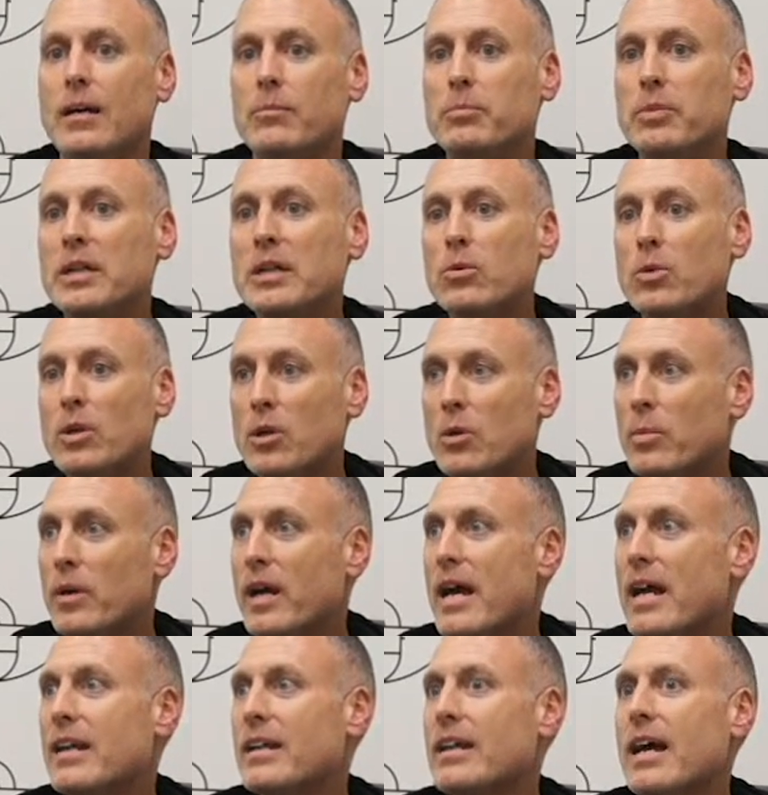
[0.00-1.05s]
Bree Wilbur
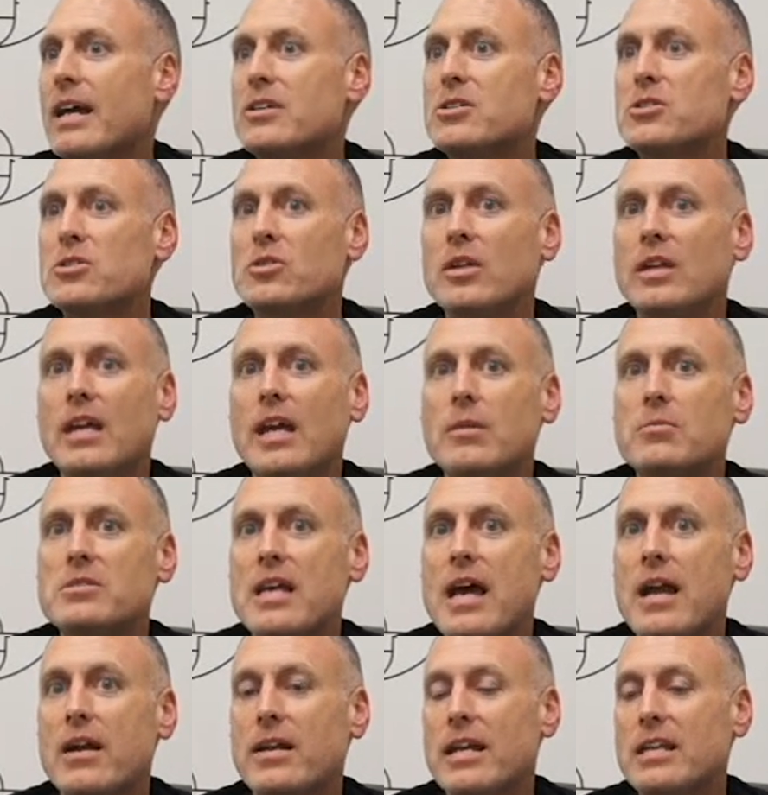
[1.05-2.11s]
had a nice shooting game
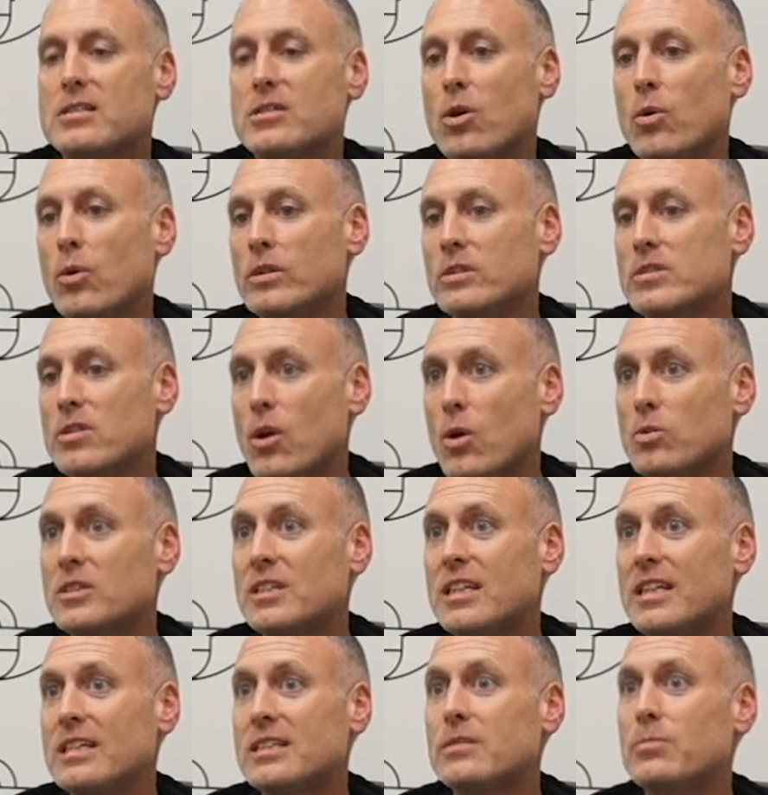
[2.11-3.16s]
Saturday. So as those
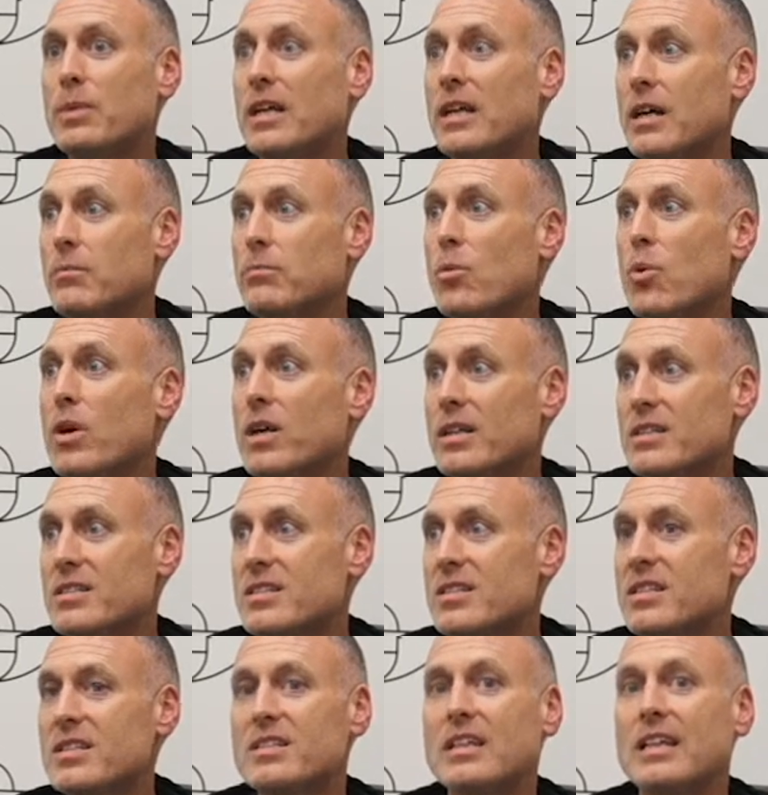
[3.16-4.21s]
kids become more
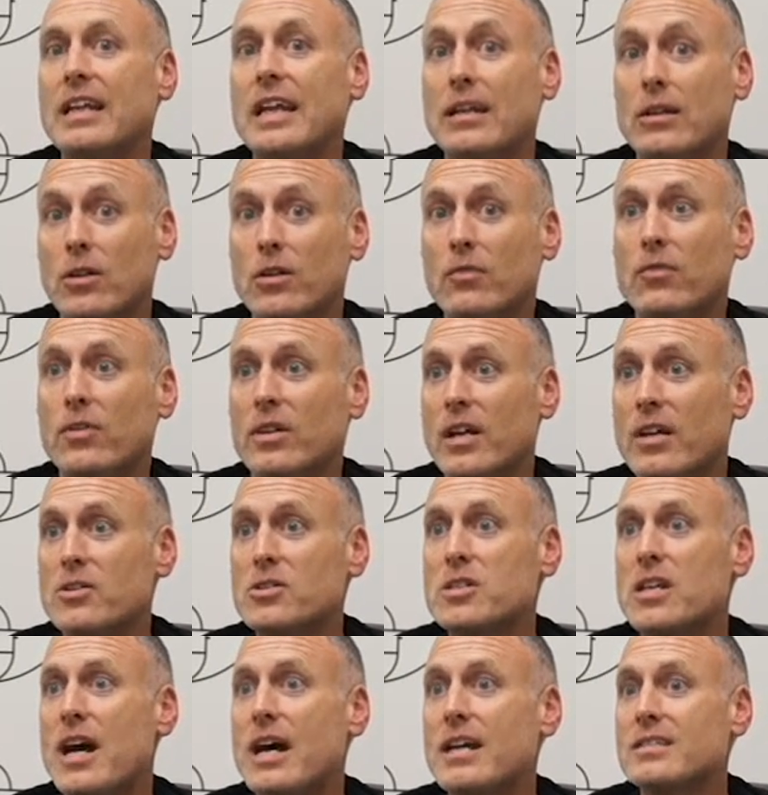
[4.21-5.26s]
consistent and look for their
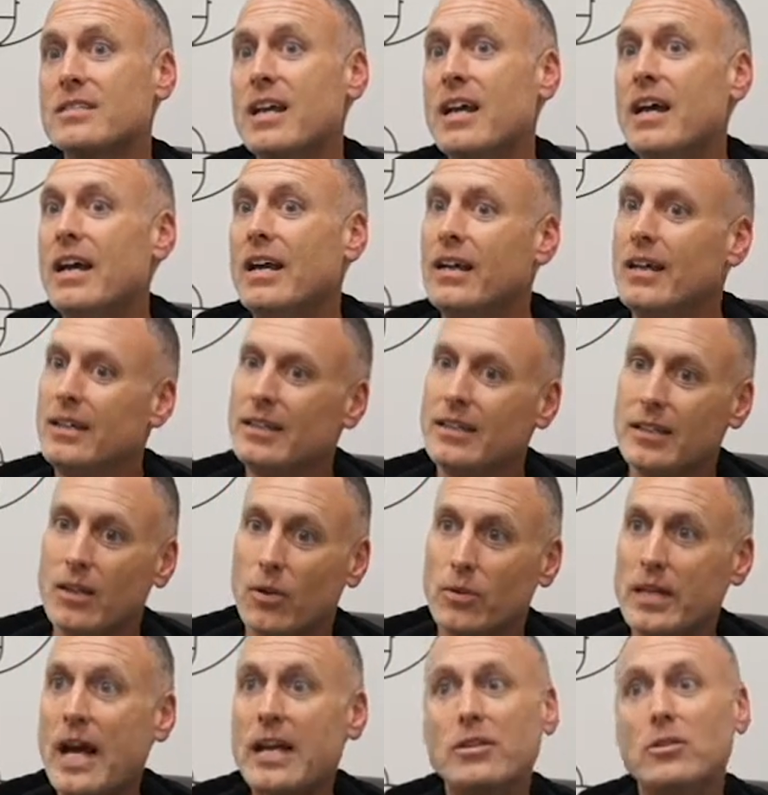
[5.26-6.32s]
shots, you
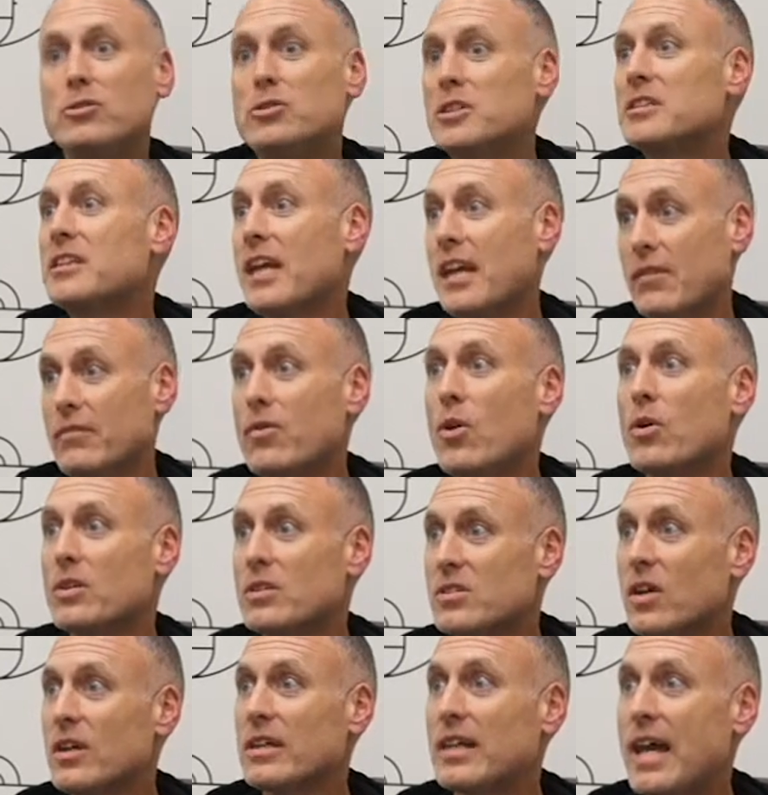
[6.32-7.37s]
know, now you just can't
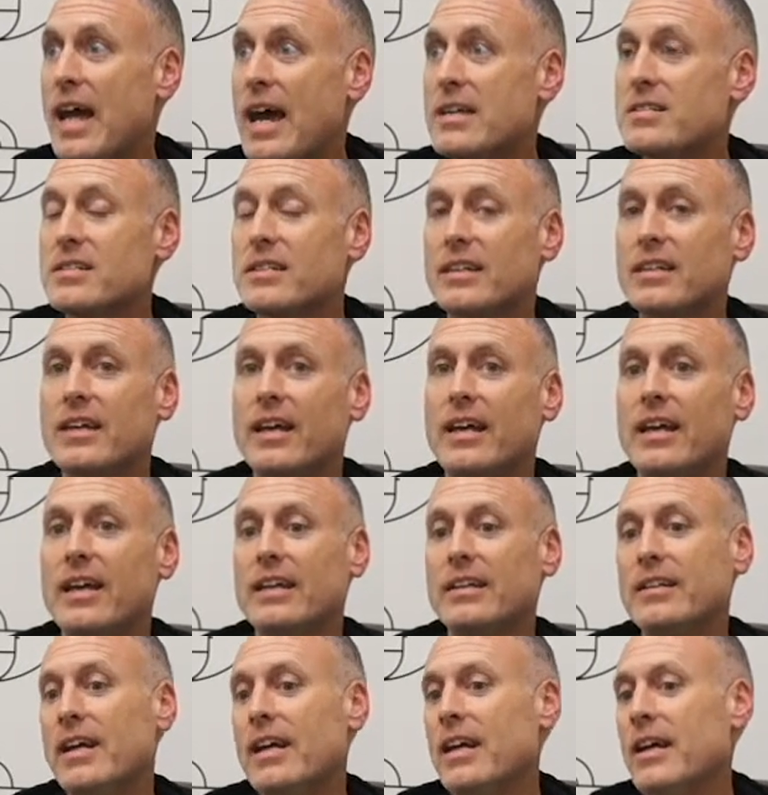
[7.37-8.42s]
focus on Cassidy.
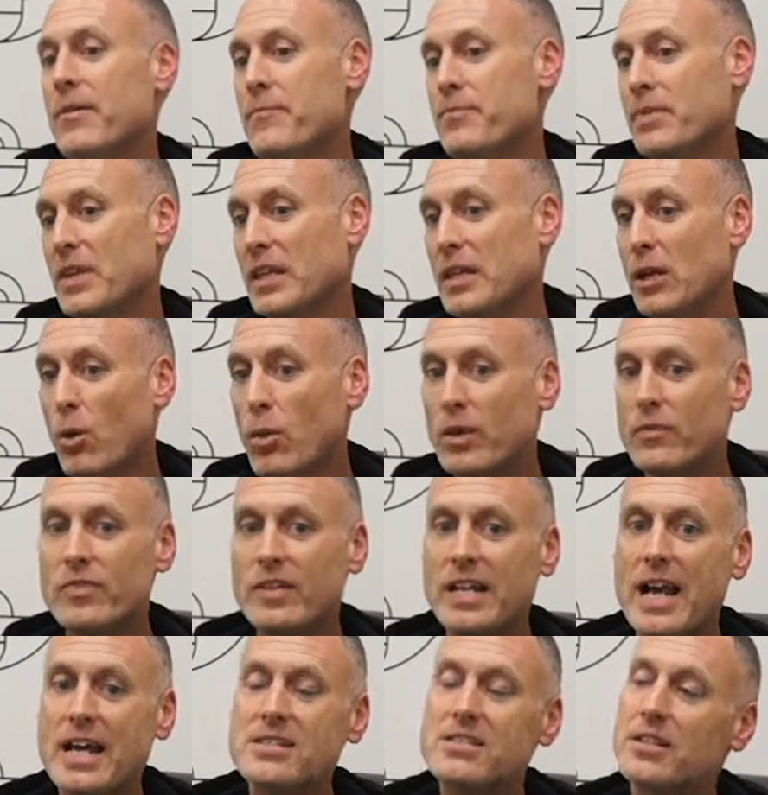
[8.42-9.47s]
And, you know, with
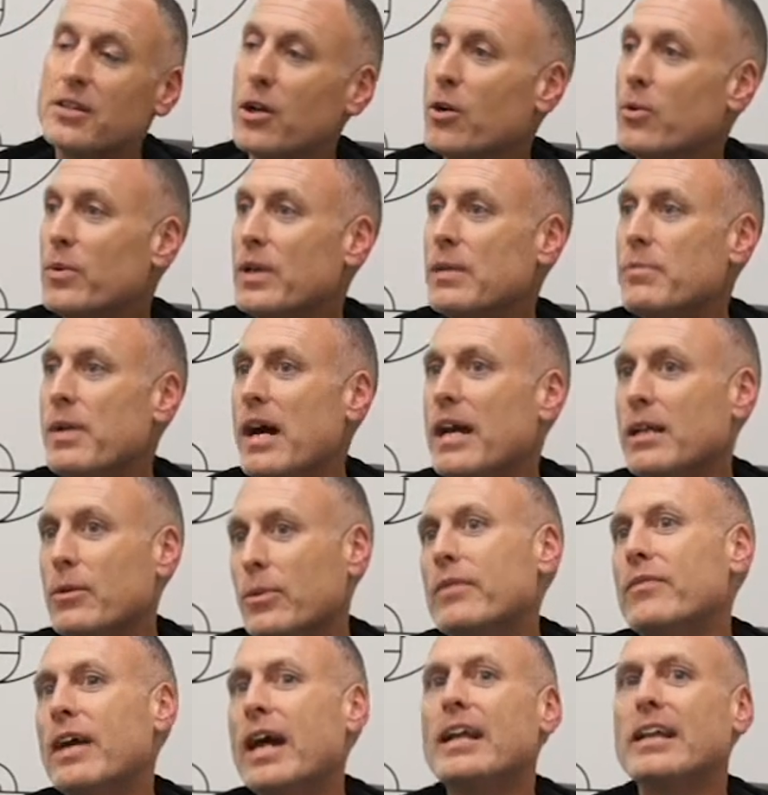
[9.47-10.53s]
Vanessa and her rebounding,
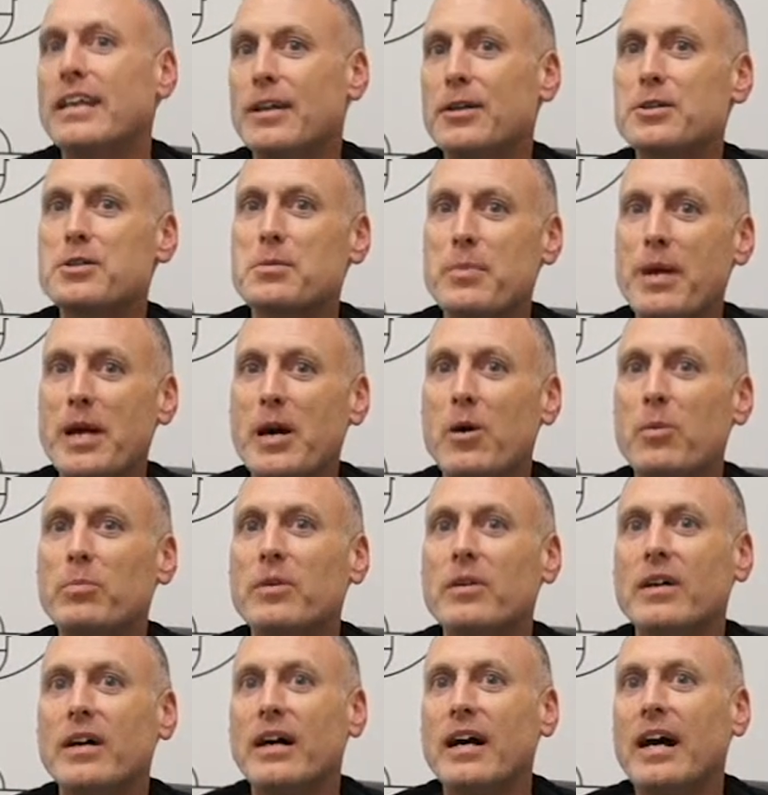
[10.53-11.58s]
we've got to get her some help.
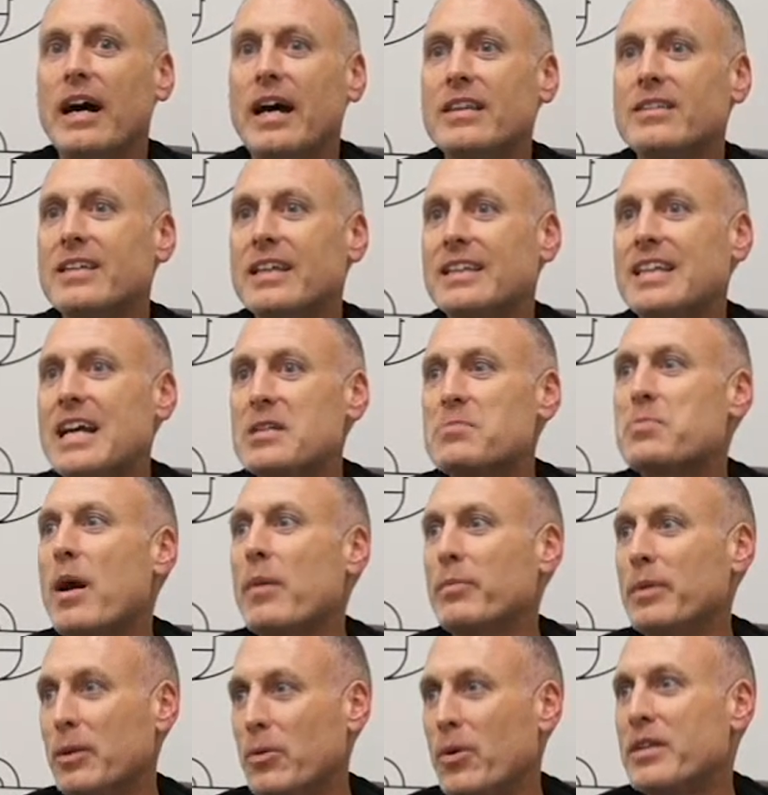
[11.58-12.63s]
I think that's
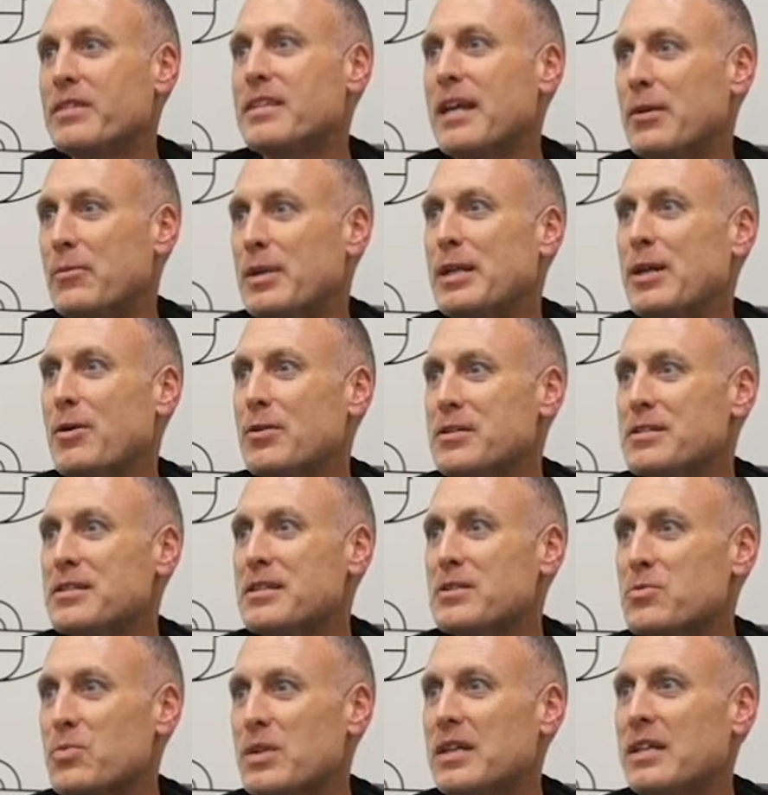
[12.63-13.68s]
probably one thing we noticed
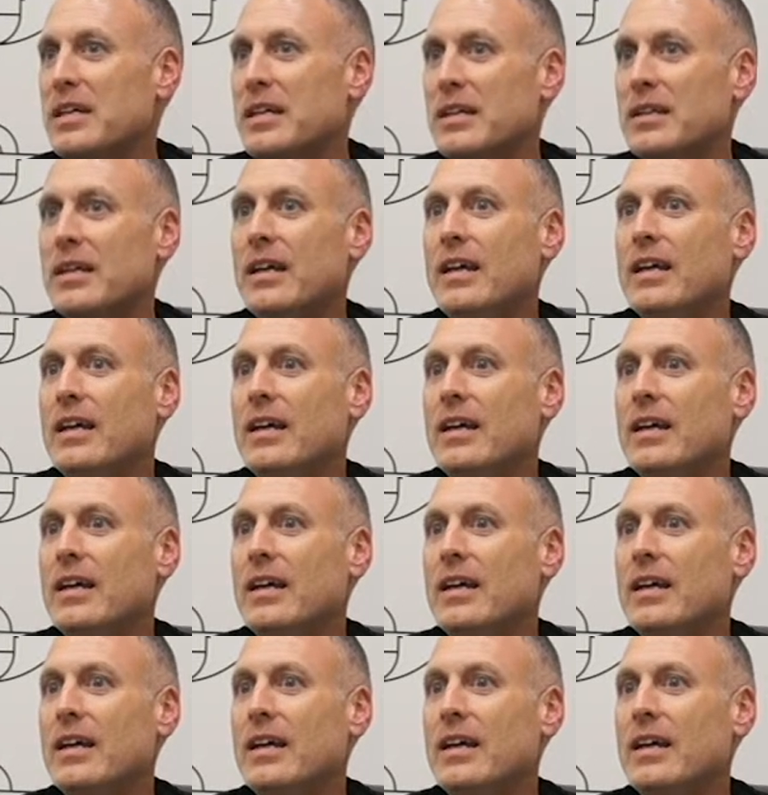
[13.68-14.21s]
this weekend.